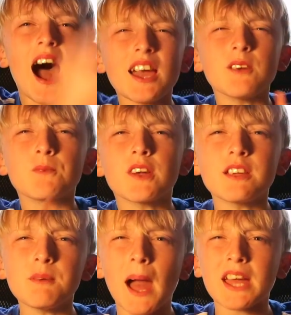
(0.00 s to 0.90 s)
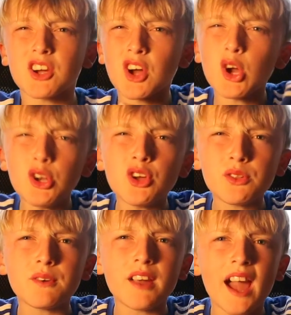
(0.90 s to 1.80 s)
I am bringing you back
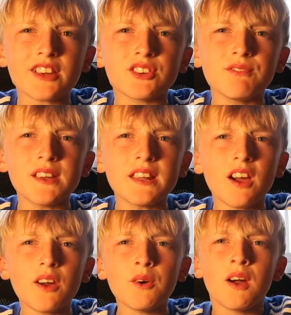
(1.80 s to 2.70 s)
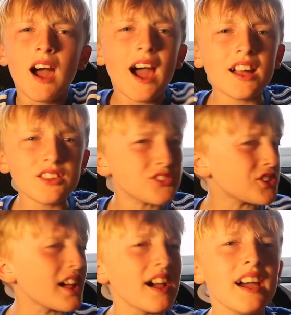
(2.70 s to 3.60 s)
another reaction video, and
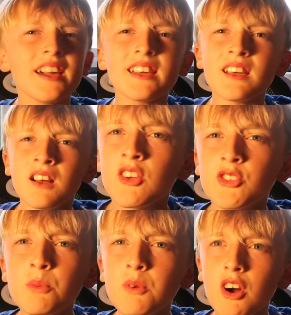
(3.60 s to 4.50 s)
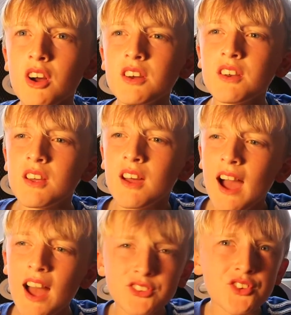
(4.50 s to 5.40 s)
today someone
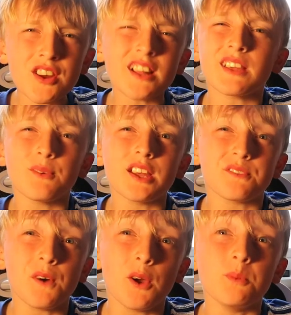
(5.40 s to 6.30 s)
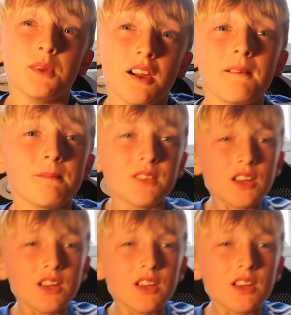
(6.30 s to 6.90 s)
has a really weird phobia.